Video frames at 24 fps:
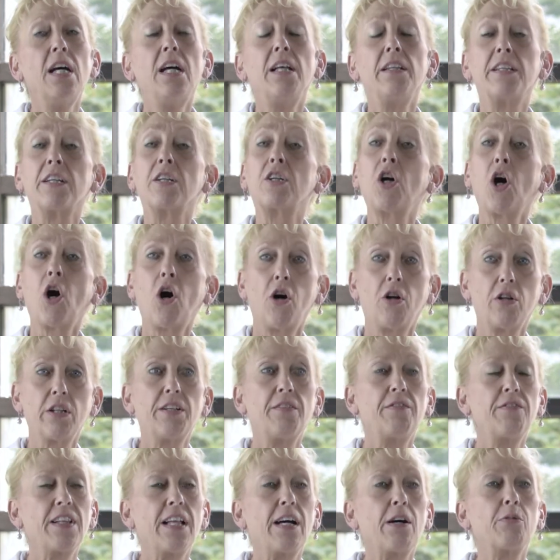The
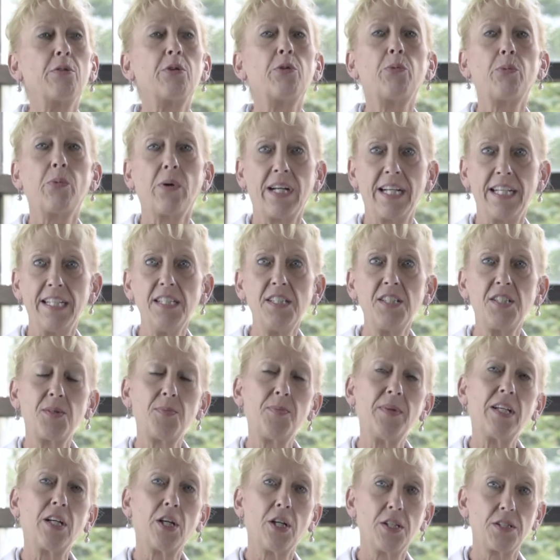cauliflower rice,
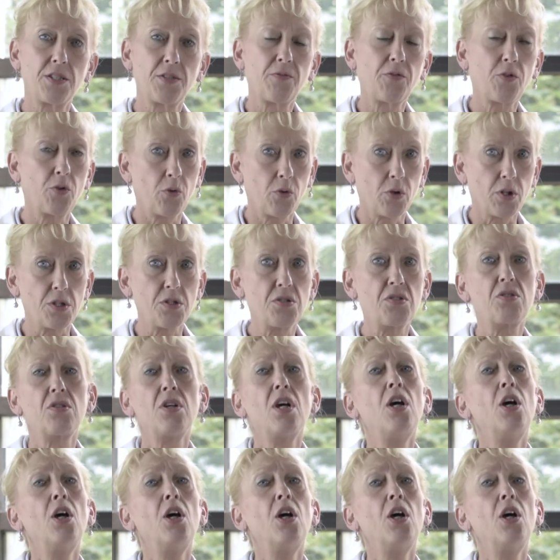because, of course,